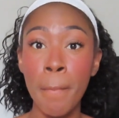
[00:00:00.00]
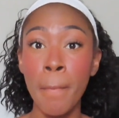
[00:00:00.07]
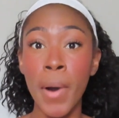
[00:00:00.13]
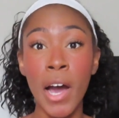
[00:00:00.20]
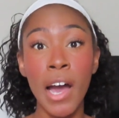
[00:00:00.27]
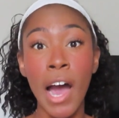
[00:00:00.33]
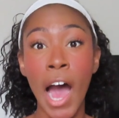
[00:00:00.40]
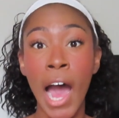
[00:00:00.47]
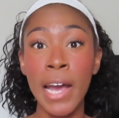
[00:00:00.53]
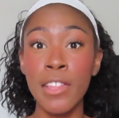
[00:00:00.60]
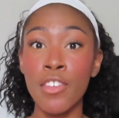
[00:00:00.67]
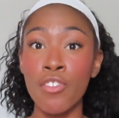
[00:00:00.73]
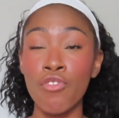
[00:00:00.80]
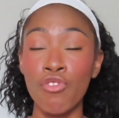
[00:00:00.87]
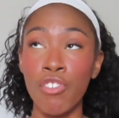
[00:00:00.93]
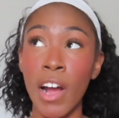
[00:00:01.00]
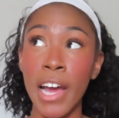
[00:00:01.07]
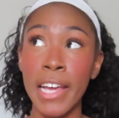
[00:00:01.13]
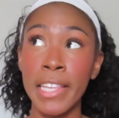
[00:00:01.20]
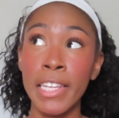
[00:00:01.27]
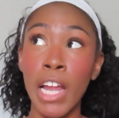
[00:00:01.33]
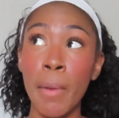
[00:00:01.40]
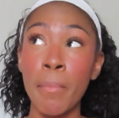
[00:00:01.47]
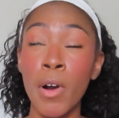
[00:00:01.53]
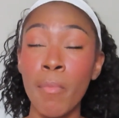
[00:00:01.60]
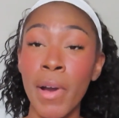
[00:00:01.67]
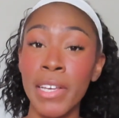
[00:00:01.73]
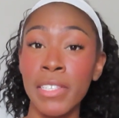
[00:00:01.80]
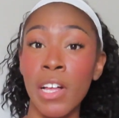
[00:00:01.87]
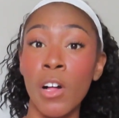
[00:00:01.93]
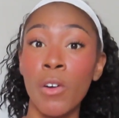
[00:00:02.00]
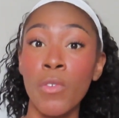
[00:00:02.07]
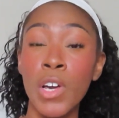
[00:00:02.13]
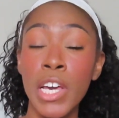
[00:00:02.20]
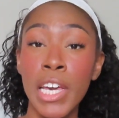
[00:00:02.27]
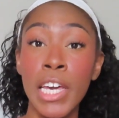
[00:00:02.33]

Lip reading: but I just try to not put myself